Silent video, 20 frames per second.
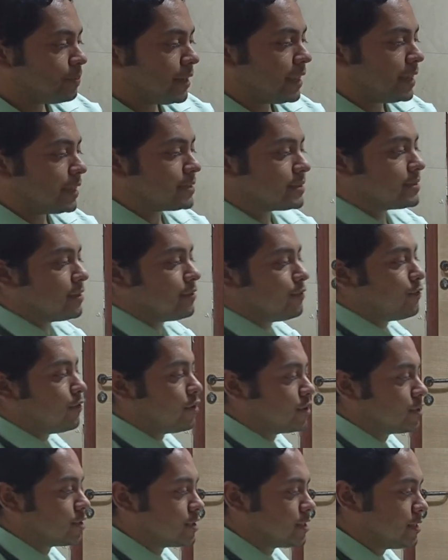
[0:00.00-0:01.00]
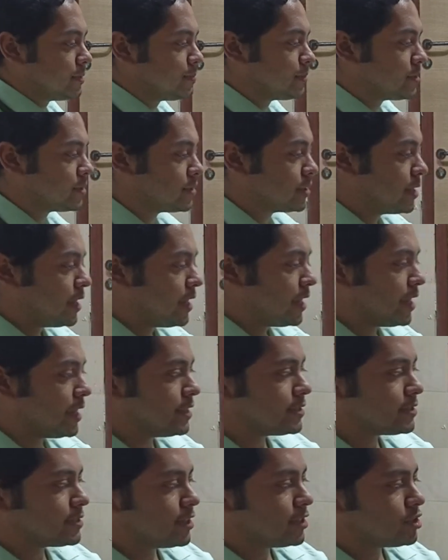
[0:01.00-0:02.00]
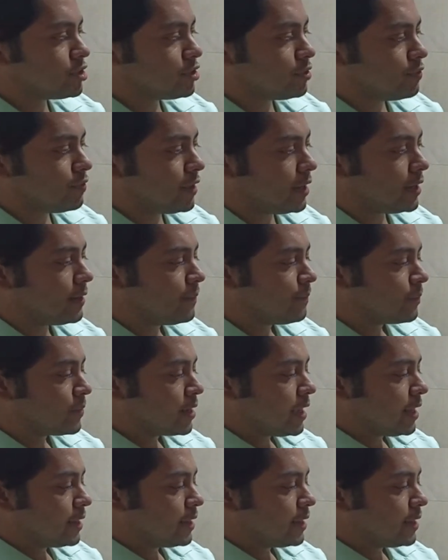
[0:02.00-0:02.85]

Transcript: place the forceps in such a way